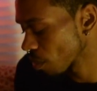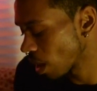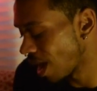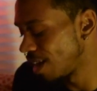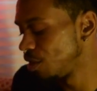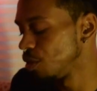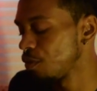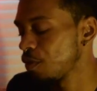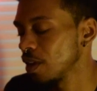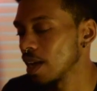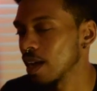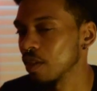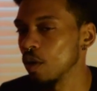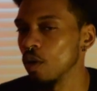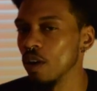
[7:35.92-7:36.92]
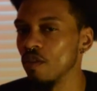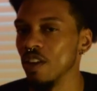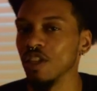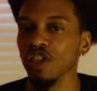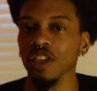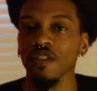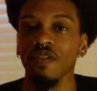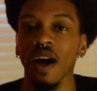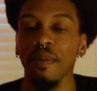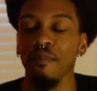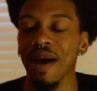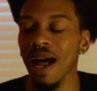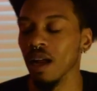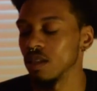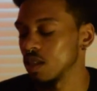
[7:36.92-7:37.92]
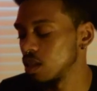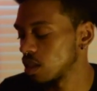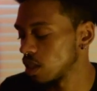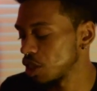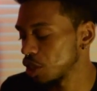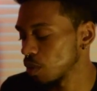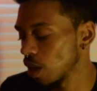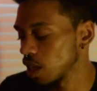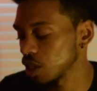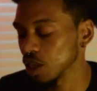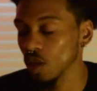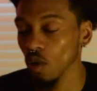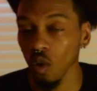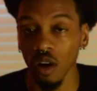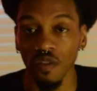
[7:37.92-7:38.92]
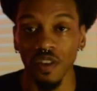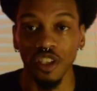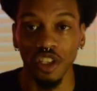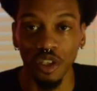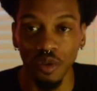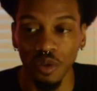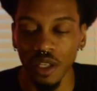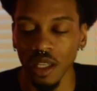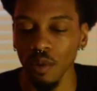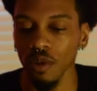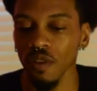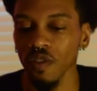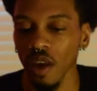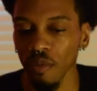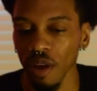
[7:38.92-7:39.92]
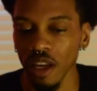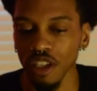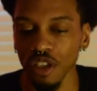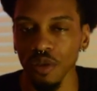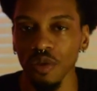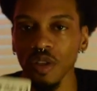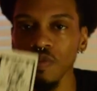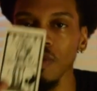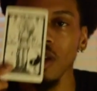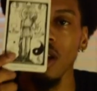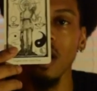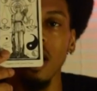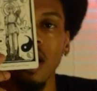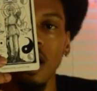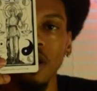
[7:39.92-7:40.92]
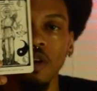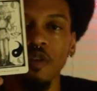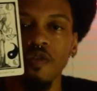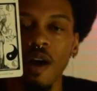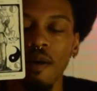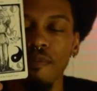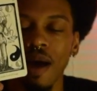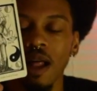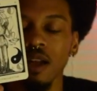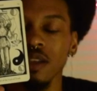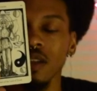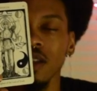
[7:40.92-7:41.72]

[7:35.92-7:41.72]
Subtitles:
I do feel like they'll eventually find balance in the situation, or if it's you dealing with the family issues, you'll find balance in